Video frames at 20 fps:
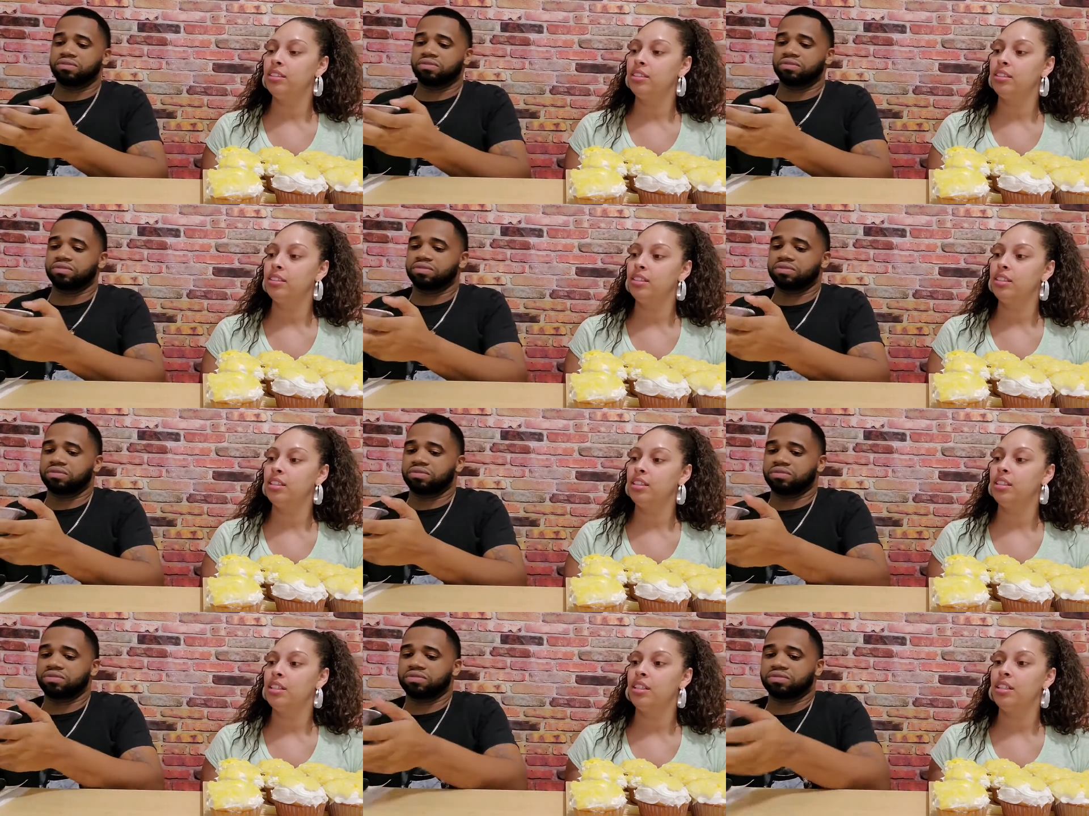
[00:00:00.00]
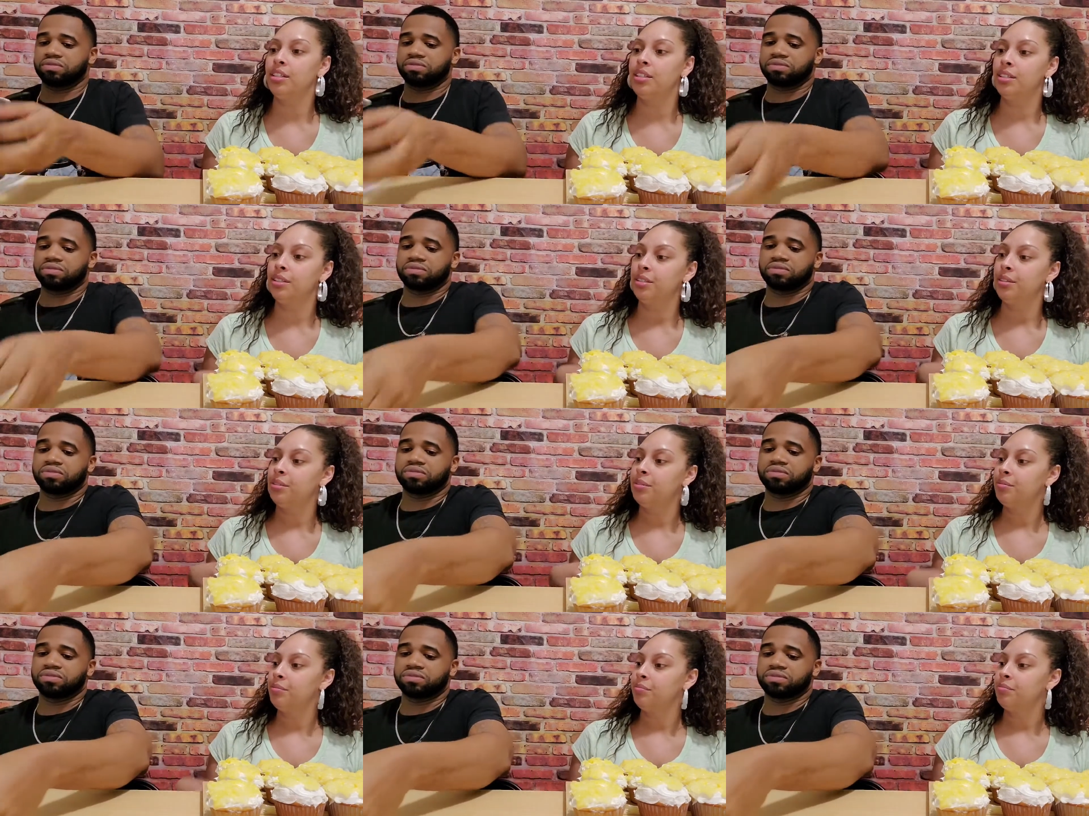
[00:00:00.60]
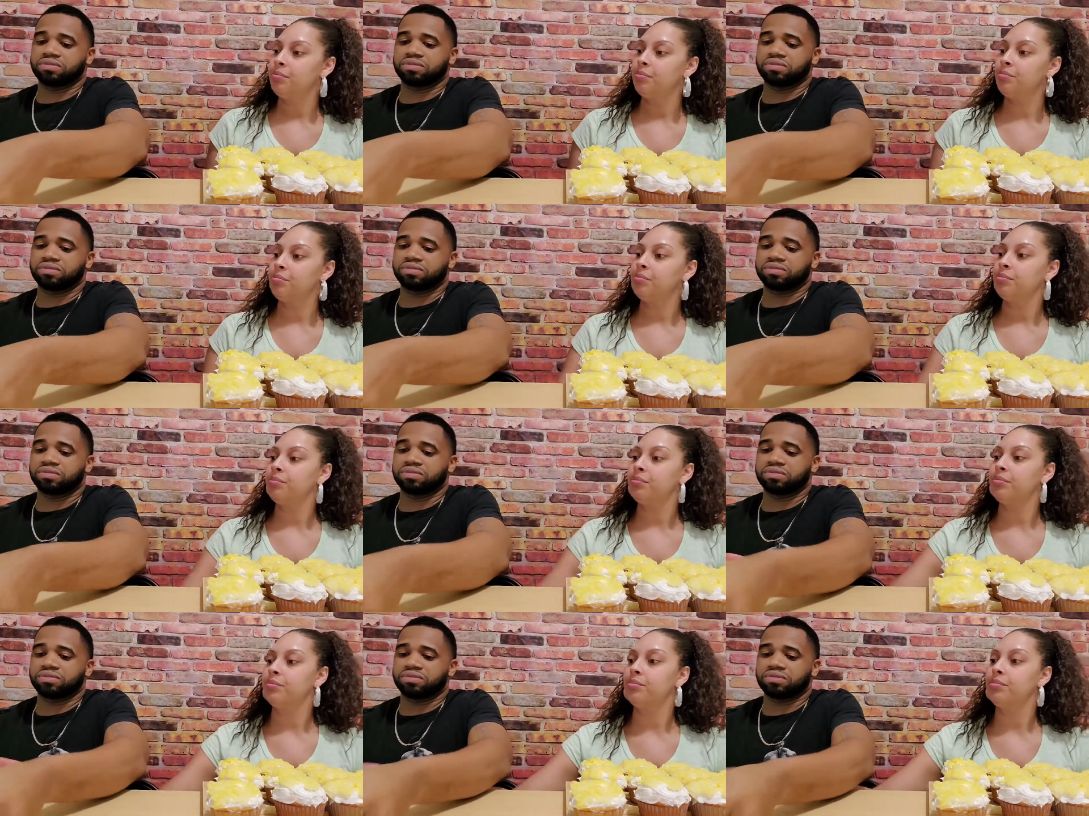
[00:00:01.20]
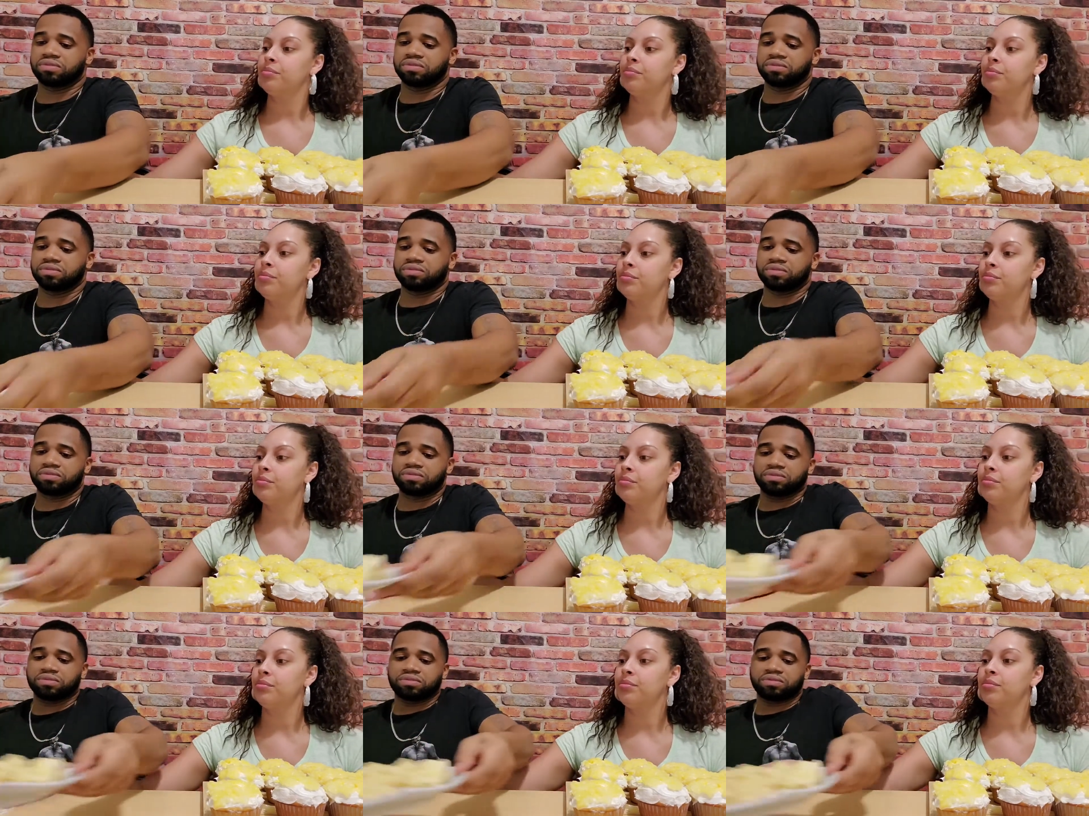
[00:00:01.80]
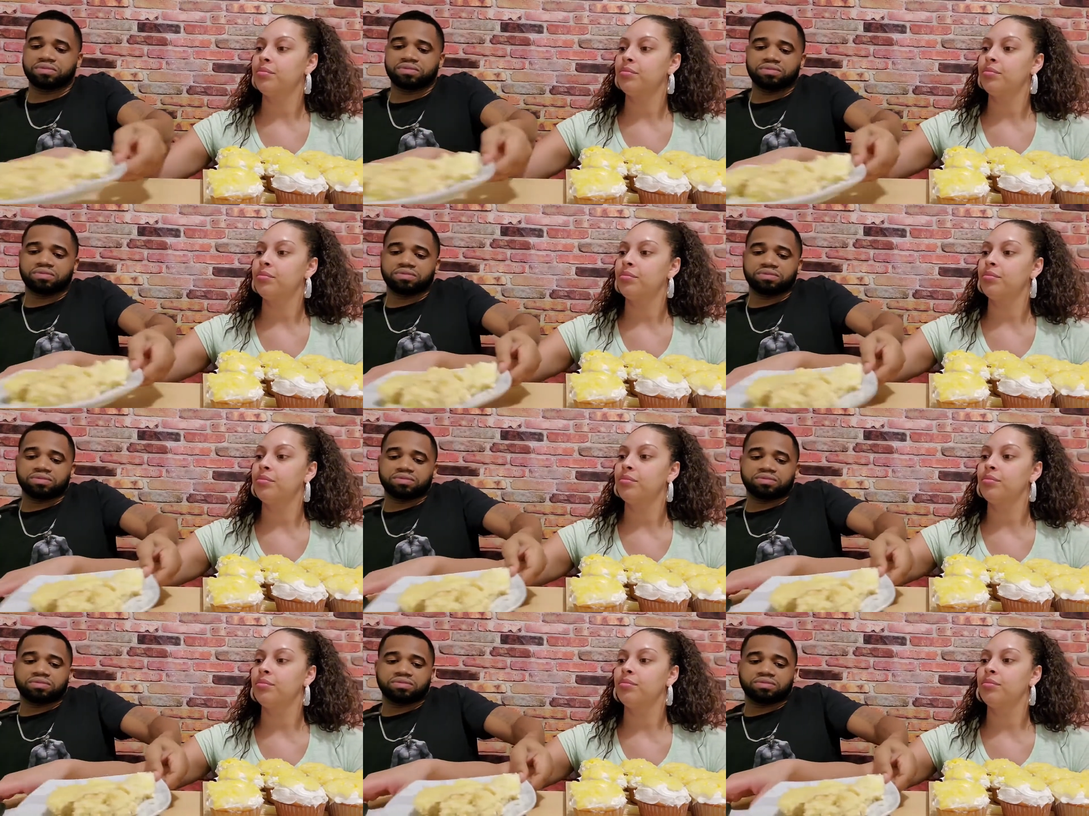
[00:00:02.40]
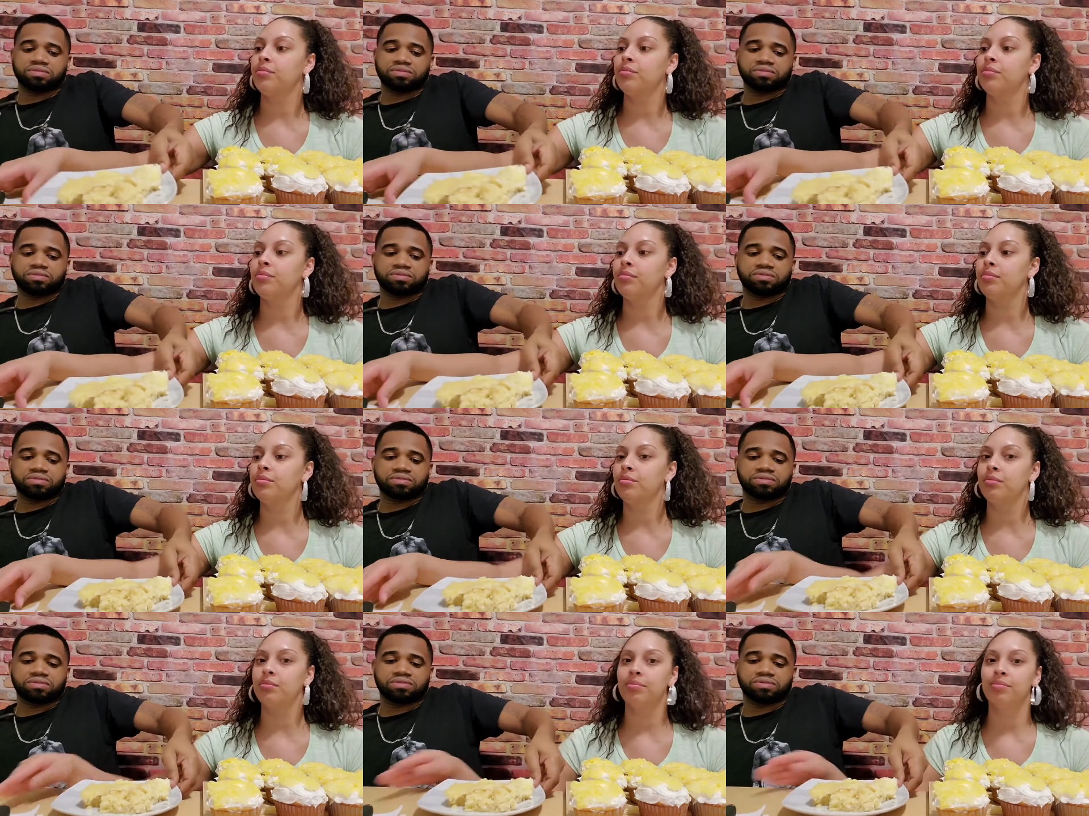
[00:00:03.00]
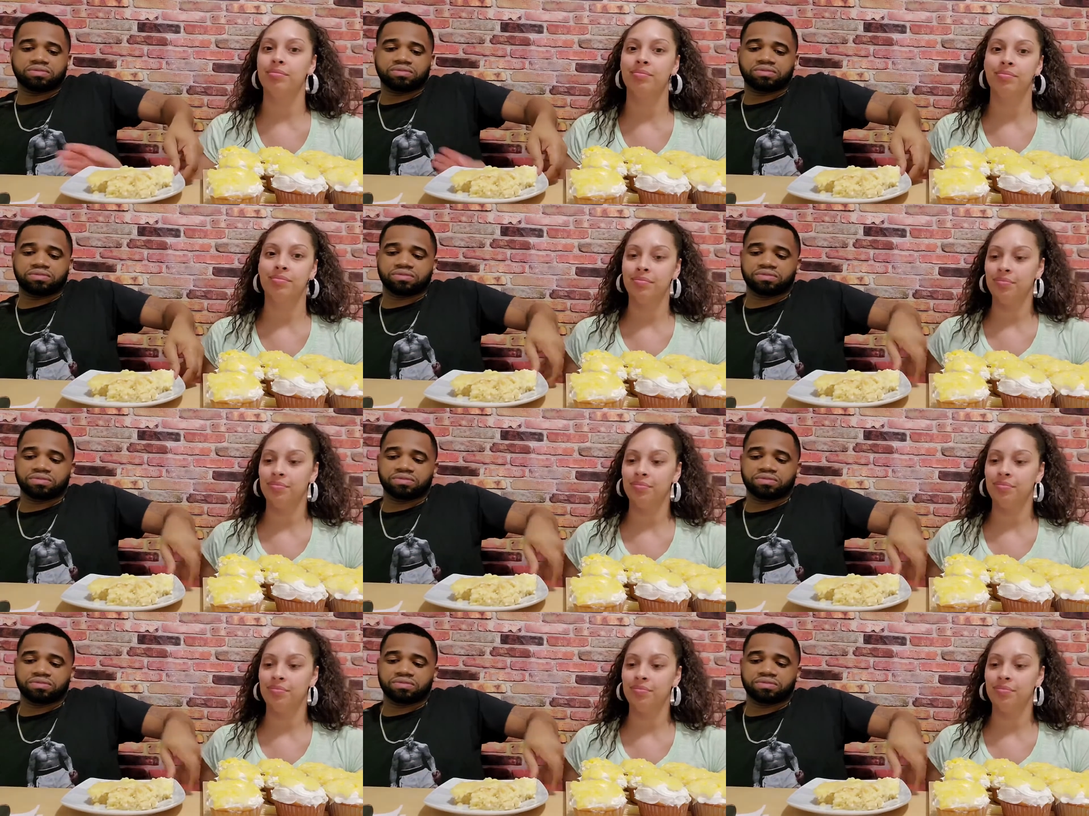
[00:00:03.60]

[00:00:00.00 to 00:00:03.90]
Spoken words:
(no one is talking)